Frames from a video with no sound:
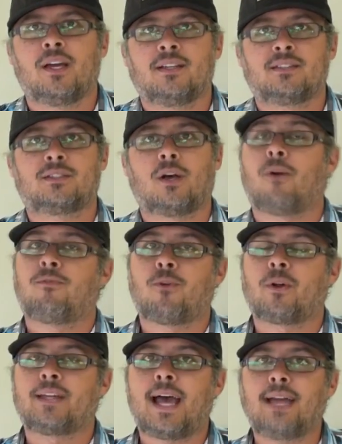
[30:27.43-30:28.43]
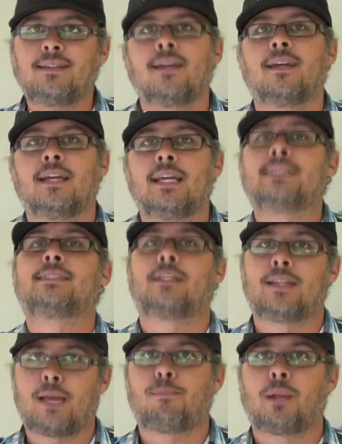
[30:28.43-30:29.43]
So for that, it's
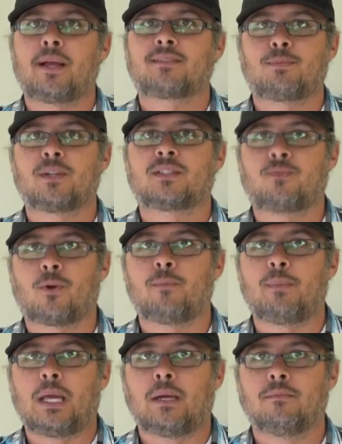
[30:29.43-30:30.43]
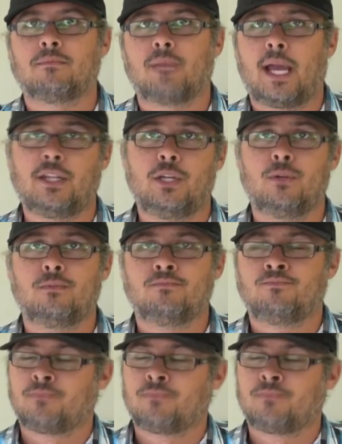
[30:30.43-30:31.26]
an A++ for me. And you?